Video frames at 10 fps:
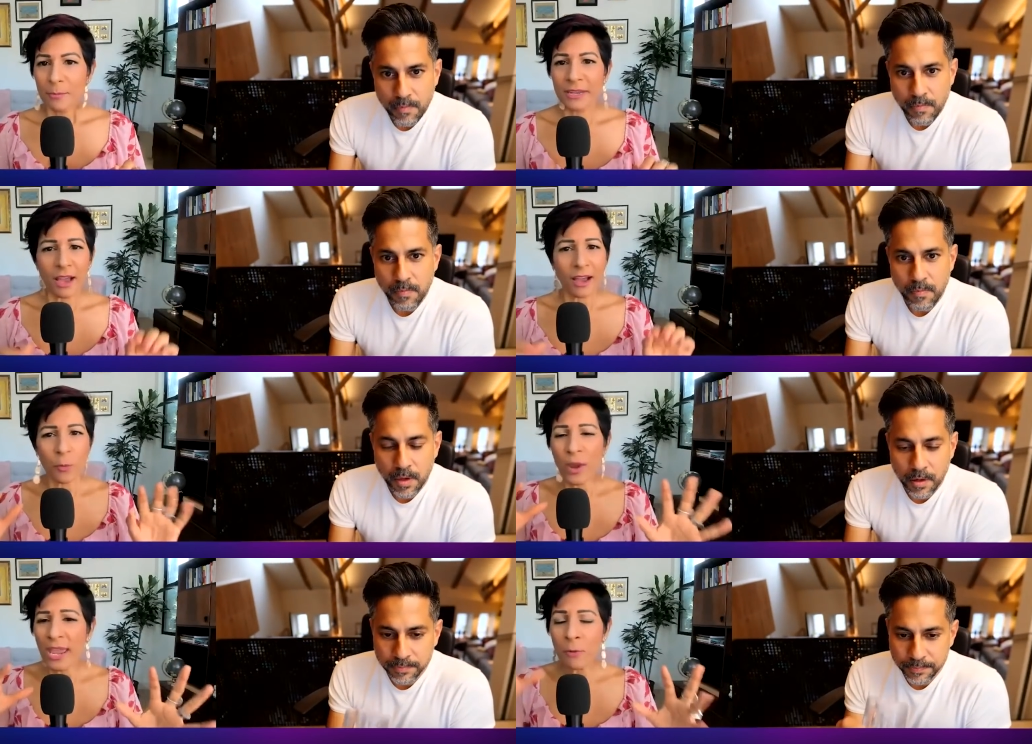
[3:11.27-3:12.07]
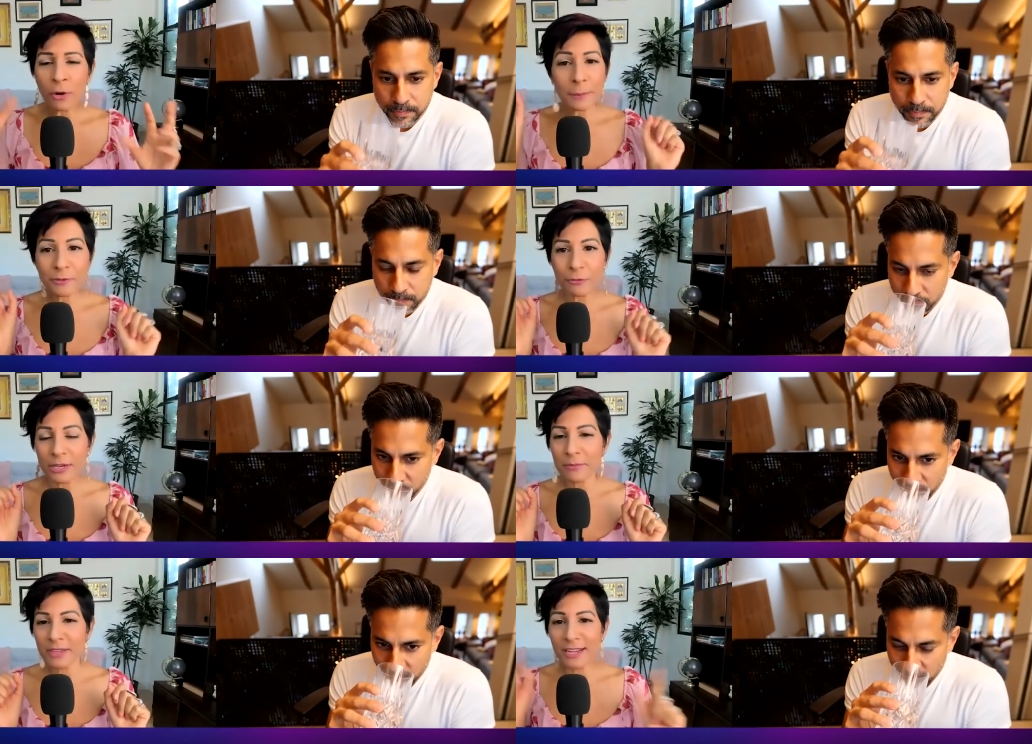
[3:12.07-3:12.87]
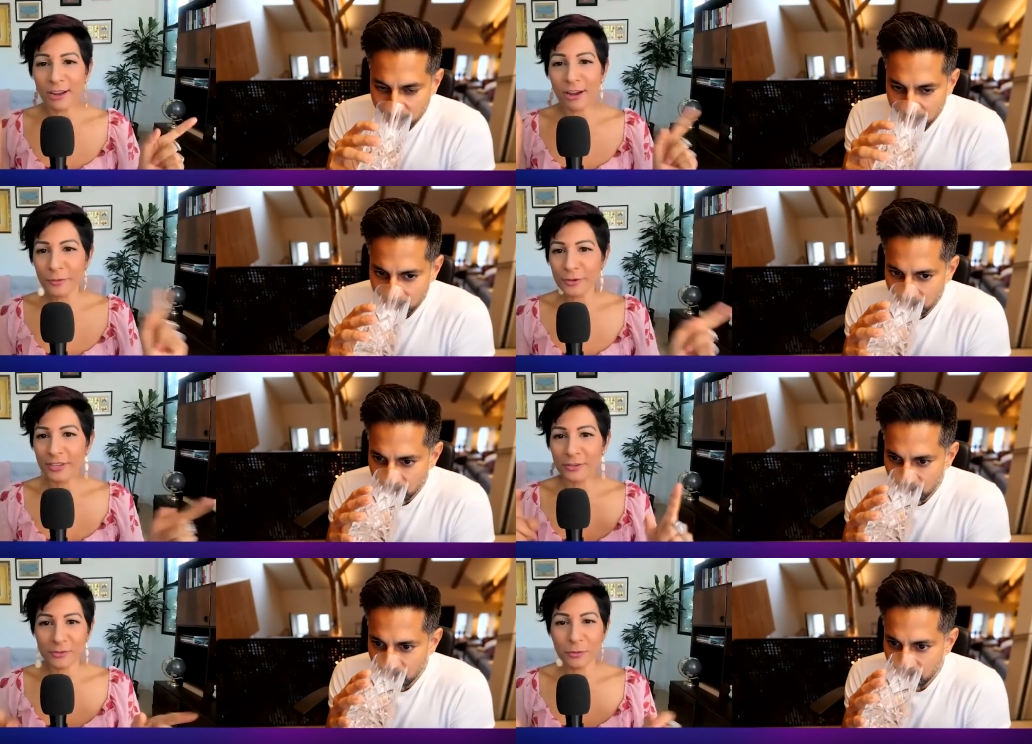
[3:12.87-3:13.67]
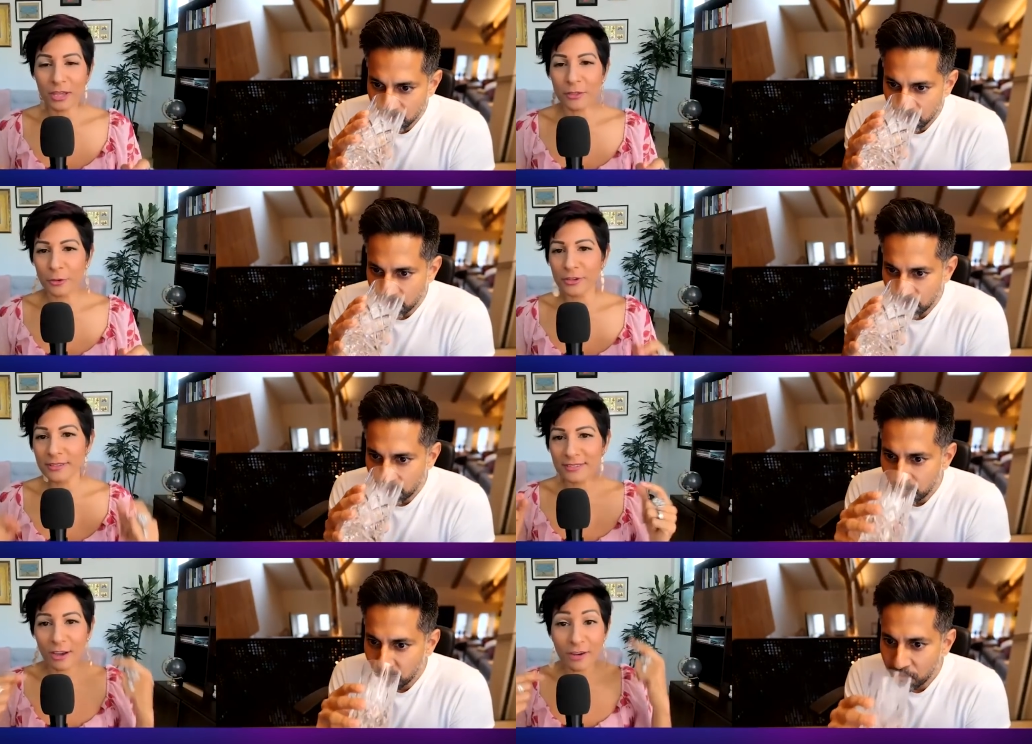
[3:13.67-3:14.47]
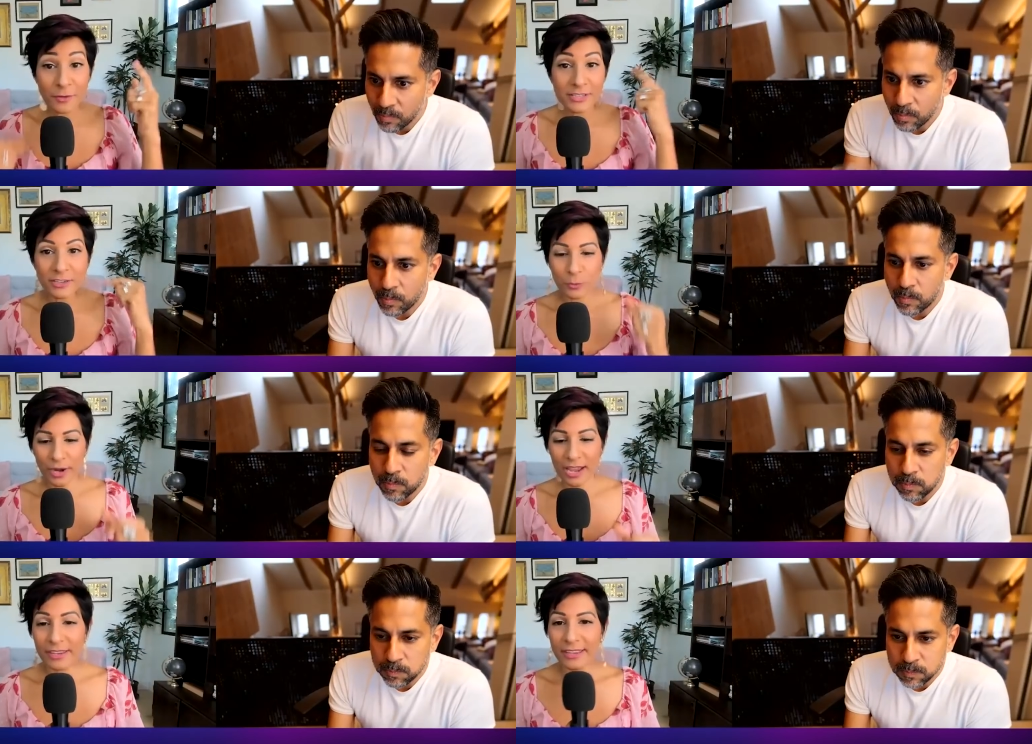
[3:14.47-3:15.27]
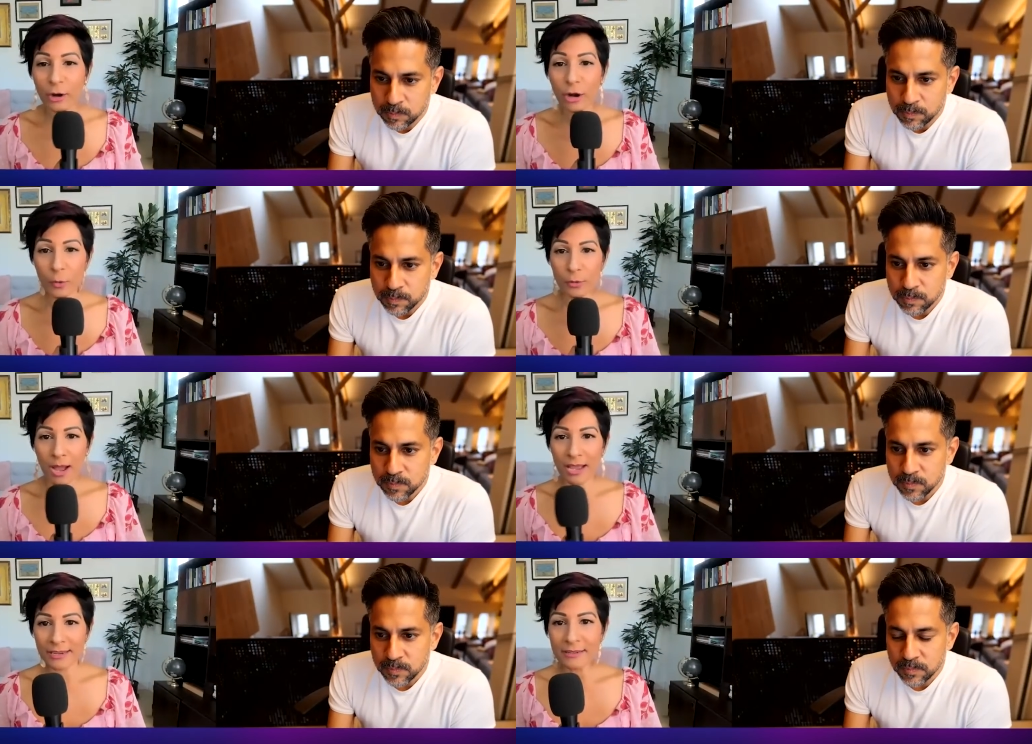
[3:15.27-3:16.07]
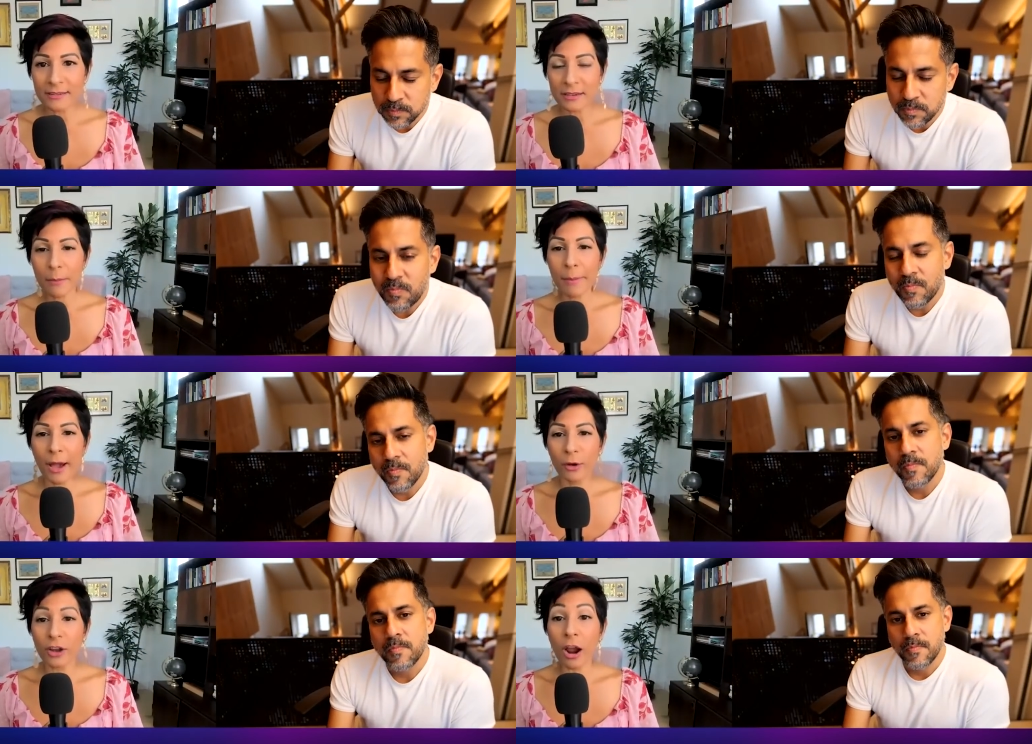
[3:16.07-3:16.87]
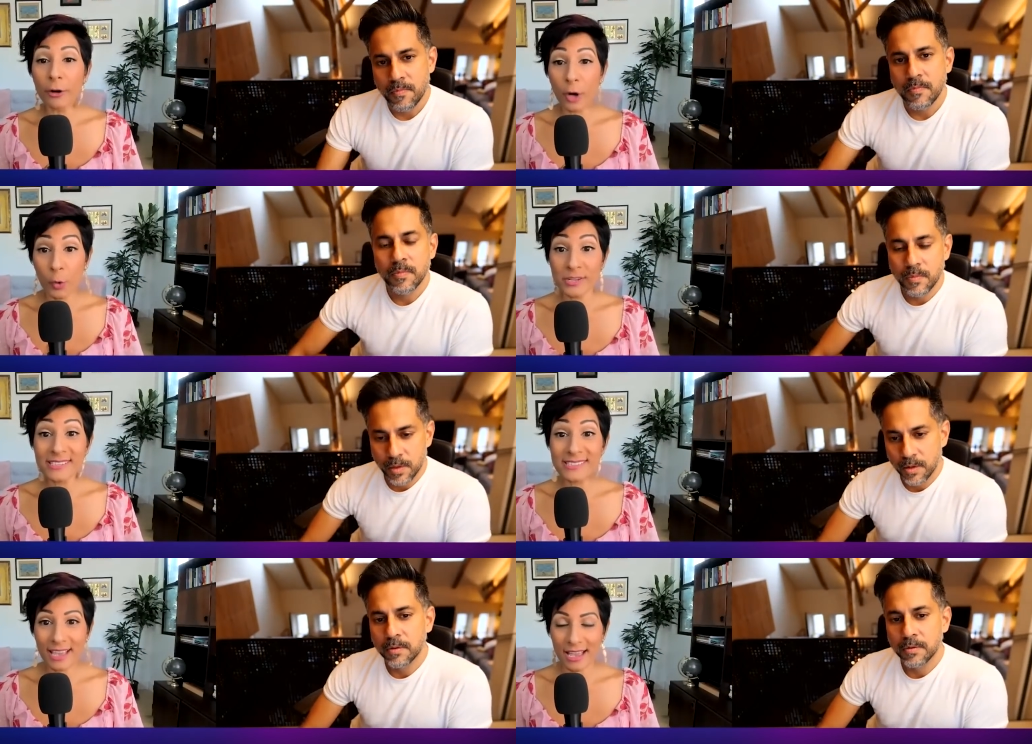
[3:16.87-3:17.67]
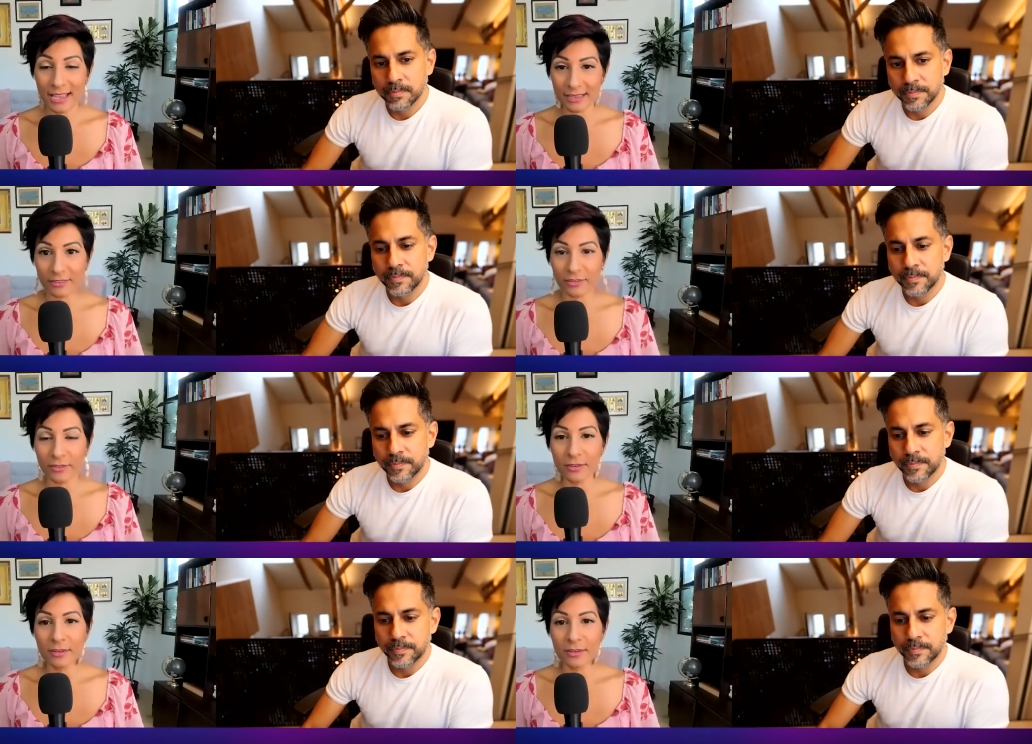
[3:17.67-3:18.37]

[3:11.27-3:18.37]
Speaker 1: But way more upstream than any conversations with others is the conversation we're having in our own mind about our own sex.